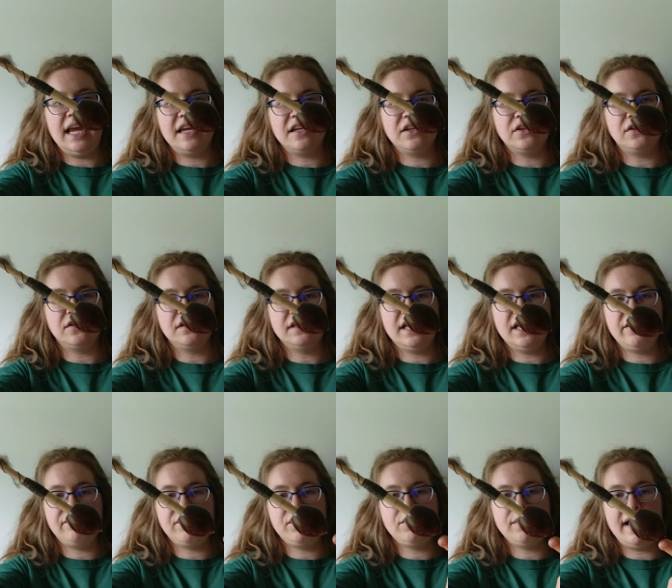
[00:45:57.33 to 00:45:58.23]
angle
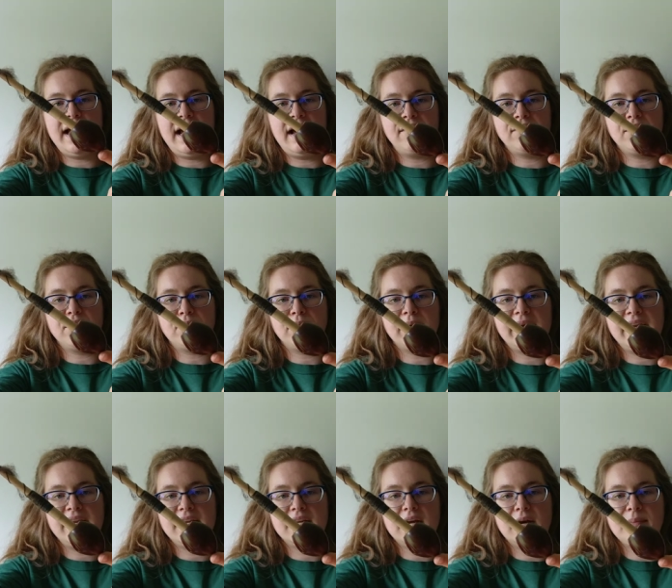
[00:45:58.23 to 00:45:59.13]
if you have the
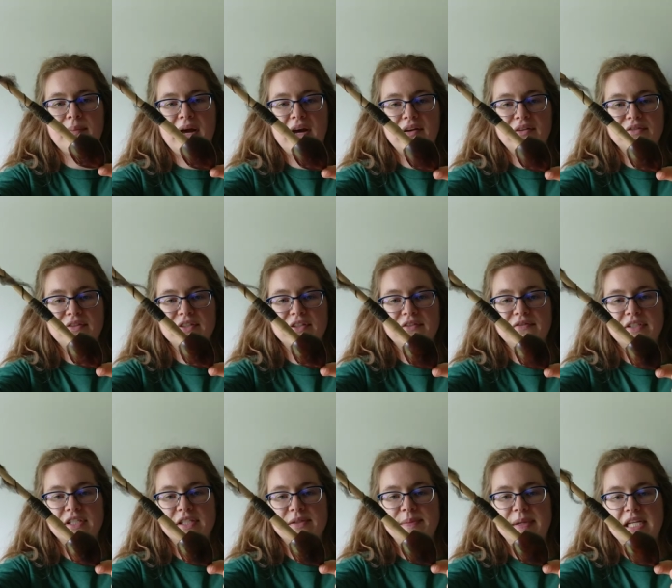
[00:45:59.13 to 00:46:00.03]
right amount of
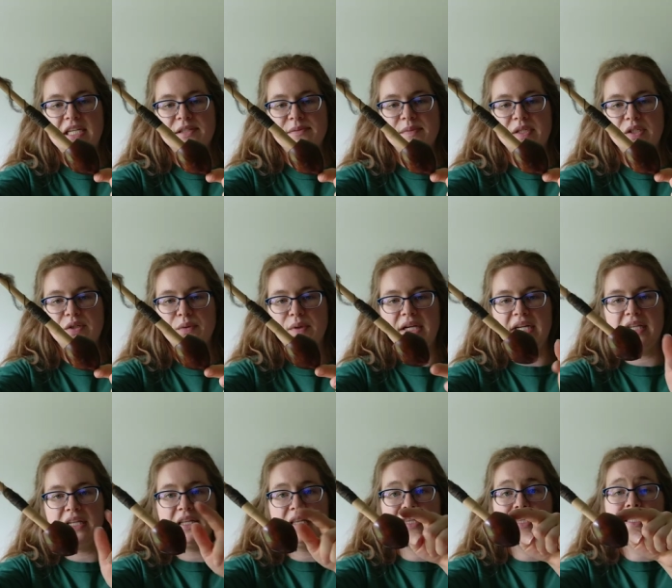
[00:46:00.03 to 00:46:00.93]
surface space
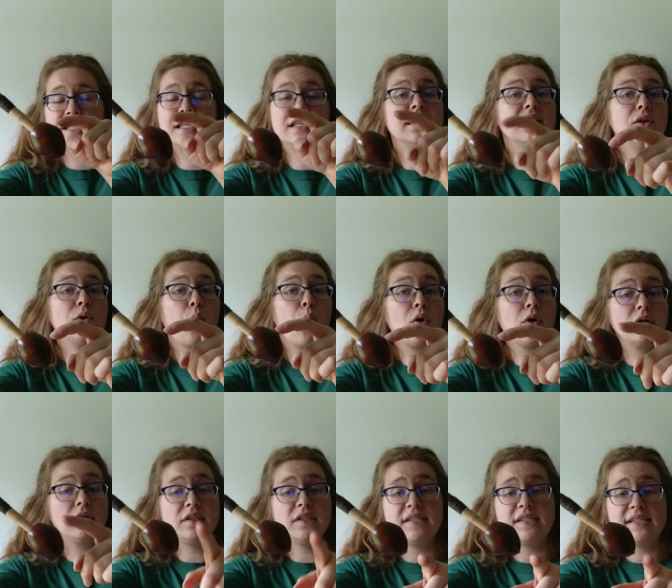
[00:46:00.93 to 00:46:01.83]
between the
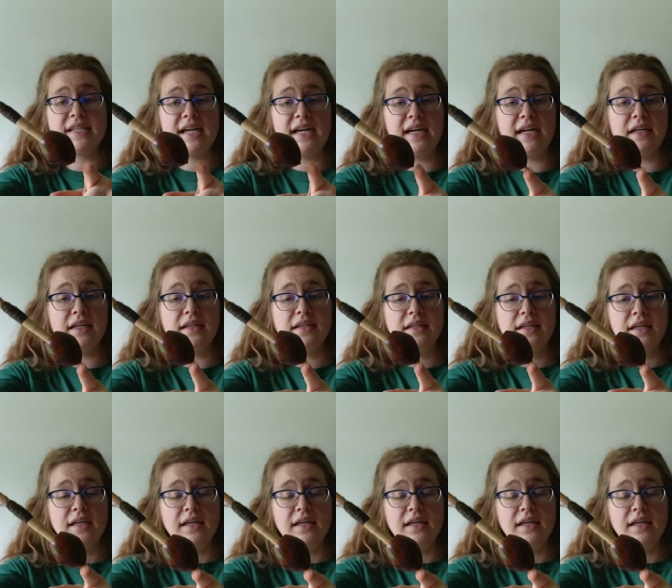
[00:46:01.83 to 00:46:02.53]
whorl design